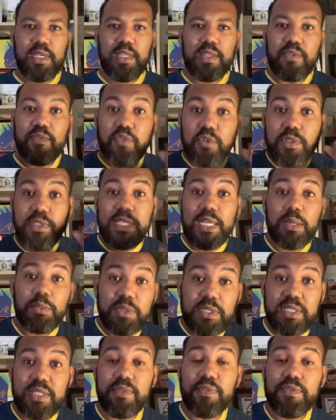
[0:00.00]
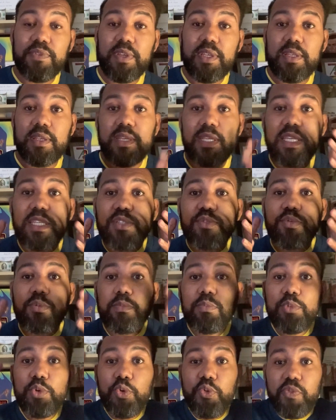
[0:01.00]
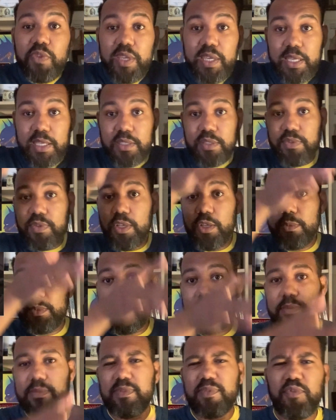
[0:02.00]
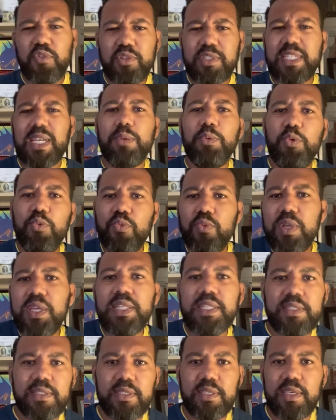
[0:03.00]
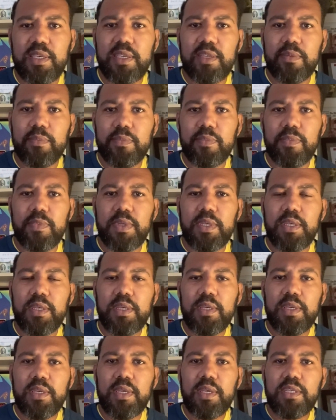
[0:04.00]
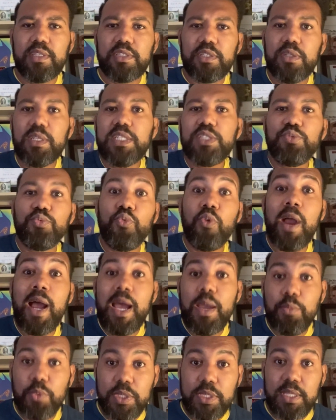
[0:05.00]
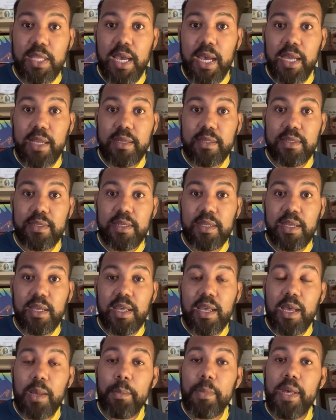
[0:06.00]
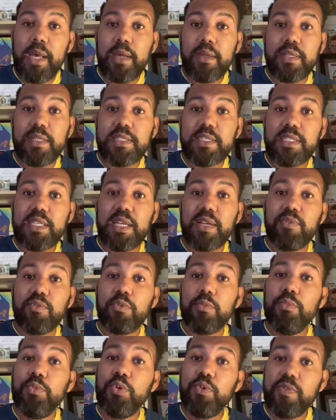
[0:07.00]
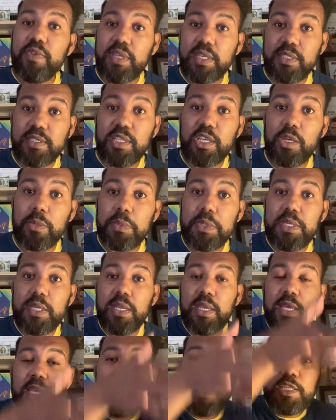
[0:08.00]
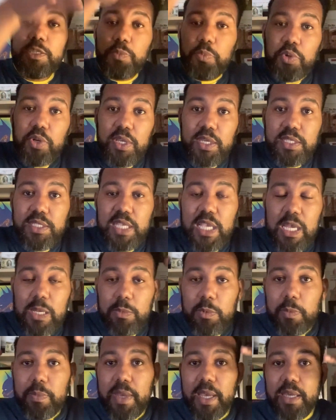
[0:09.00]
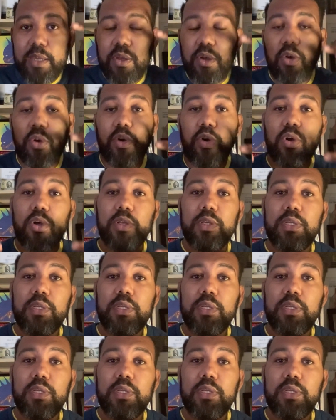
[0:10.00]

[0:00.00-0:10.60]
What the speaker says: The first time we see Finn, he's removing his helmet. The first time we really see him. So let's rhyme with that. How about instead of removing his helmet, he's putting his helmet back on.